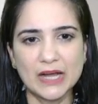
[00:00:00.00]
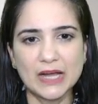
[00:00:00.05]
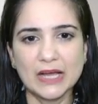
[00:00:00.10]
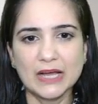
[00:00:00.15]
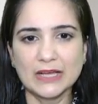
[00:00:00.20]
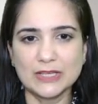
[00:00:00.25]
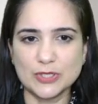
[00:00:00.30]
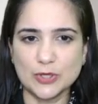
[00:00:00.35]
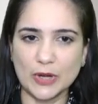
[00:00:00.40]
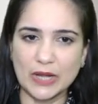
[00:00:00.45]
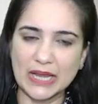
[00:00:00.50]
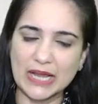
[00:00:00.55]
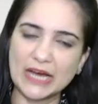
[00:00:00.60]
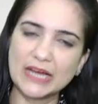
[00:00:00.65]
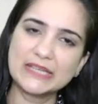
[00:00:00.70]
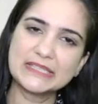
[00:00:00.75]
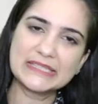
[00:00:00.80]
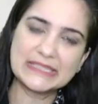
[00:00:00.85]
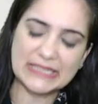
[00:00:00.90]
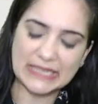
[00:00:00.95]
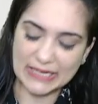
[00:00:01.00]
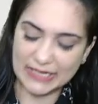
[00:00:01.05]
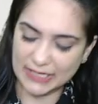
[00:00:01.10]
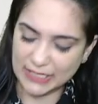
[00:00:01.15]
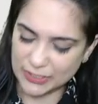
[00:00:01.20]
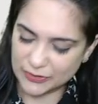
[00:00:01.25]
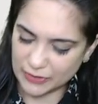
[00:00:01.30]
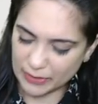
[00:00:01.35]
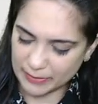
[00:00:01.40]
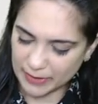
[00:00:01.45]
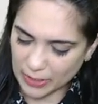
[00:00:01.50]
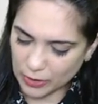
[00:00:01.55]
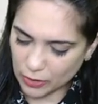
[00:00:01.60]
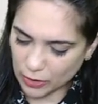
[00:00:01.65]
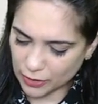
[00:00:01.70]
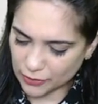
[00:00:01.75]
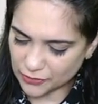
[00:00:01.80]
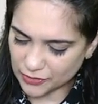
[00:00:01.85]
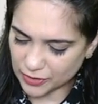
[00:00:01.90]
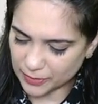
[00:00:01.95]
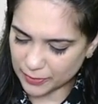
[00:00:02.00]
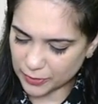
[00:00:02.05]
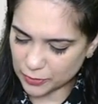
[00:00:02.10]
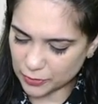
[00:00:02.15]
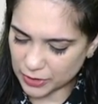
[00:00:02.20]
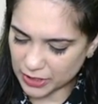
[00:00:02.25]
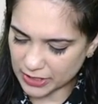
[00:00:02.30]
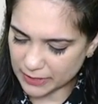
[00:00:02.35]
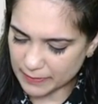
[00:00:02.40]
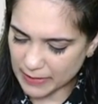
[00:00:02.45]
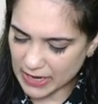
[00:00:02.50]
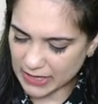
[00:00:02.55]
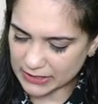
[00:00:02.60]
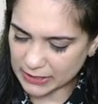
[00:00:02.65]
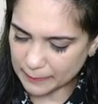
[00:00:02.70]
So lastly, it will be contributed by the